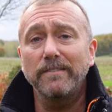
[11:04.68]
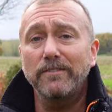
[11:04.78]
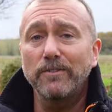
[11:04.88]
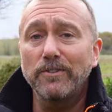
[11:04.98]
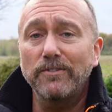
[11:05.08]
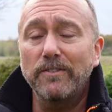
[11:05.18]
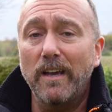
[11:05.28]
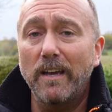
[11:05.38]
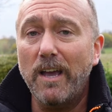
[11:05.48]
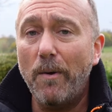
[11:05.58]
is to just
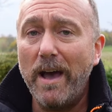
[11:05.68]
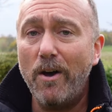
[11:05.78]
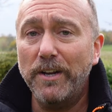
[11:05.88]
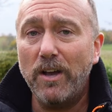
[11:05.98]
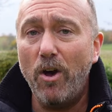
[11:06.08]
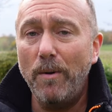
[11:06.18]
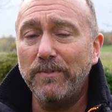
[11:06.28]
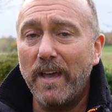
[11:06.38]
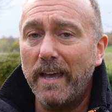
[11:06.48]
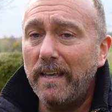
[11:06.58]
go out on a calm
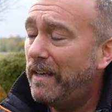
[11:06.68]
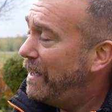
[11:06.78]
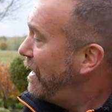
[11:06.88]
day,